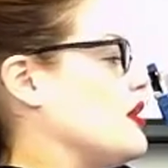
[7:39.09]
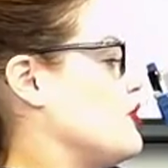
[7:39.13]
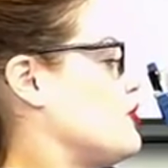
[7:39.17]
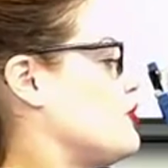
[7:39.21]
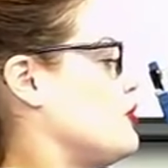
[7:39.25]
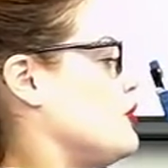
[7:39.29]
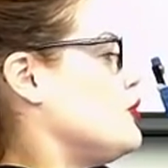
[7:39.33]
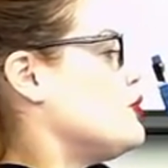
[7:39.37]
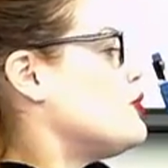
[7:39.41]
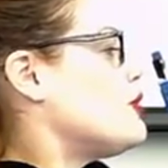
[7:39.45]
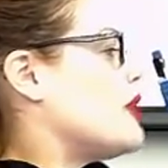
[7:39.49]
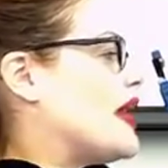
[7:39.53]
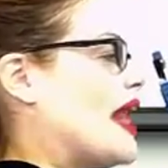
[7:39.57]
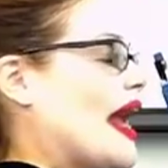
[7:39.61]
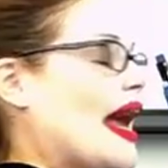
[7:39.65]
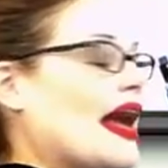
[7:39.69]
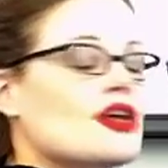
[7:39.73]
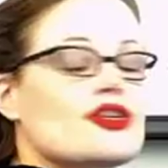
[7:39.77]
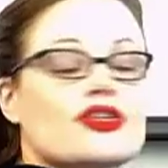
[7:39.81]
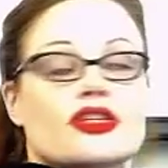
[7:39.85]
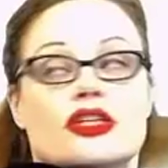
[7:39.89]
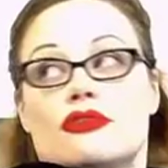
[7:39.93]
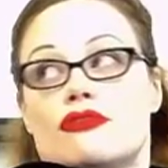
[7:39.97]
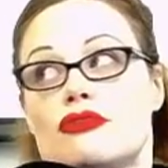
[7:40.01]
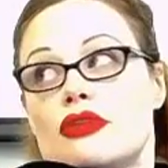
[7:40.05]
So you can
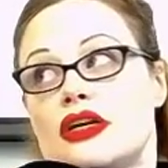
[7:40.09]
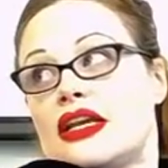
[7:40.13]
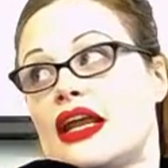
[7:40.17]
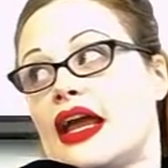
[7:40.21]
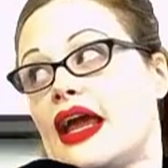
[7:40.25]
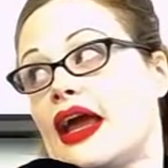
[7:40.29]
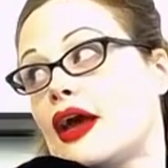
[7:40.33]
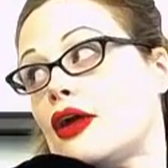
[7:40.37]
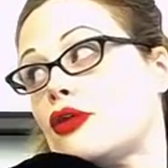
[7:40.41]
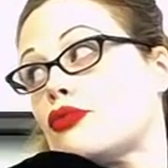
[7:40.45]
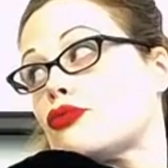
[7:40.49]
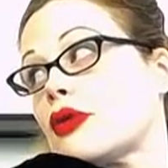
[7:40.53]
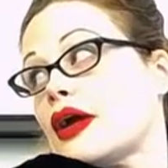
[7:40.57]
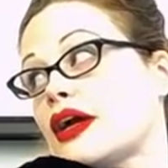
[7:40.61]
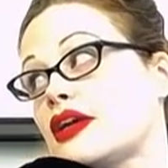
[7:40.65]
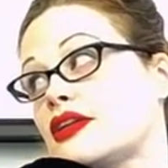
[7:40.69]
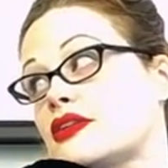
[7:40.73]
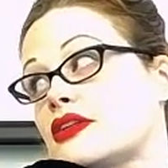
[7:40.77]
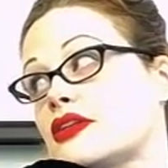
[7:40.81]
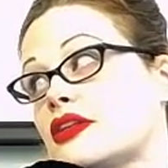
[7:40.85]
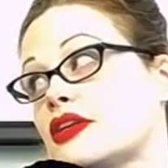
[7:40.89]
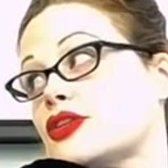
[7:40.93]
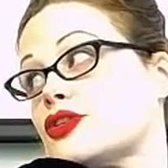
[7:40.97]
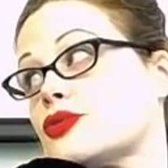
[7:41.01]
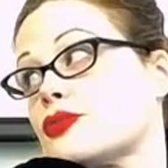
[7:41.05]
actually read and write to
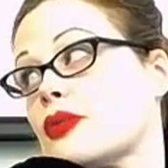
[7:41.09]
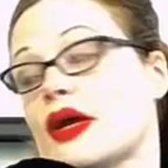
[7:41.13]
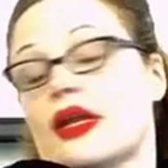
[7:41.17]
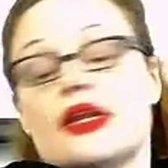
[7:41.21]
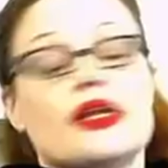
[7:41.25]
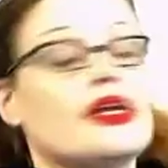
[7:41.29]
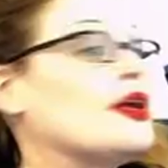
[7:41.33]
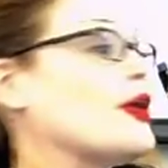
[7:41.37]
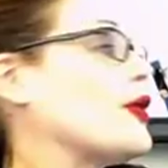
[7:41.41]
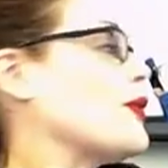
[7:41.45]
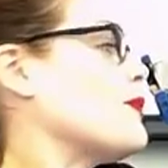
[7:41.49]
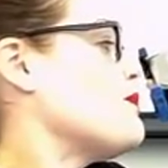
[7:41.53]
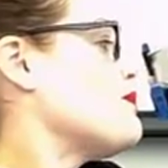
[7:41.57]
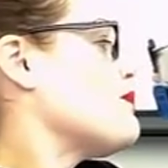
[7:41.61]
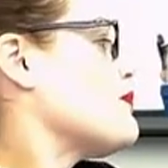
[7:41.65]
this right here.